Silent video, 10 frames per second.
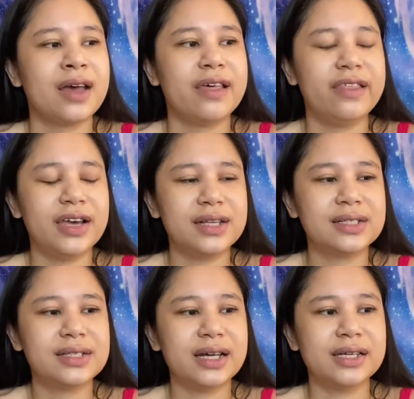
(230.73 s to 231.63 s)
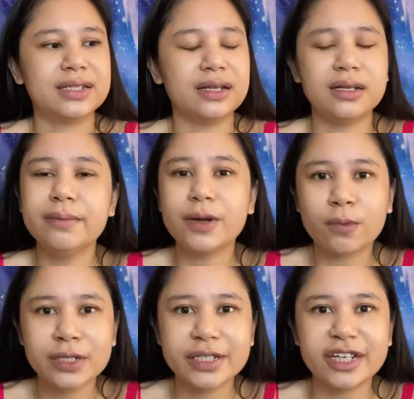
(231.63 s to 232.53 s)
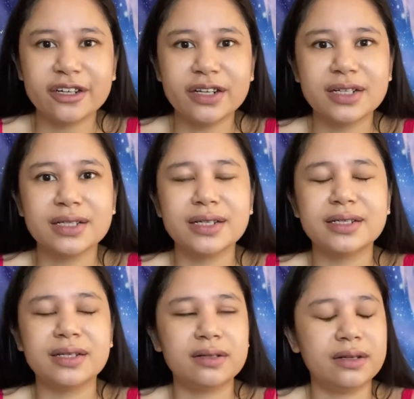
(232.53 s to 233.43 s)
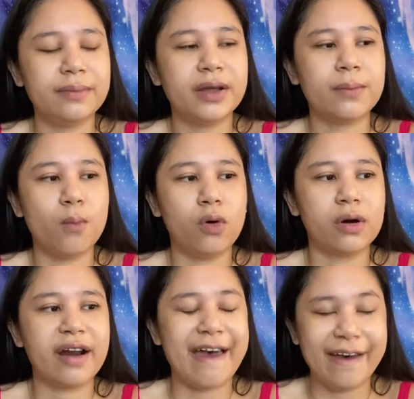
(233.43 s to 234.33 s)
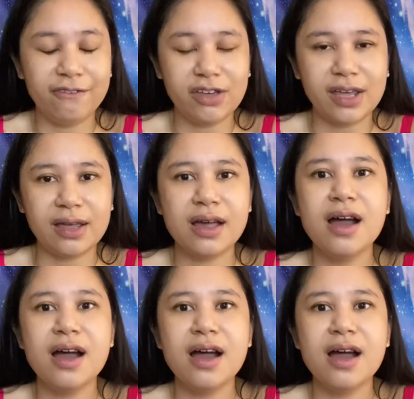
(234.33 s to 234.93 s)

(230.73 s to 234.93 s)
This is a little bit more serious. It's a little bit more heavy.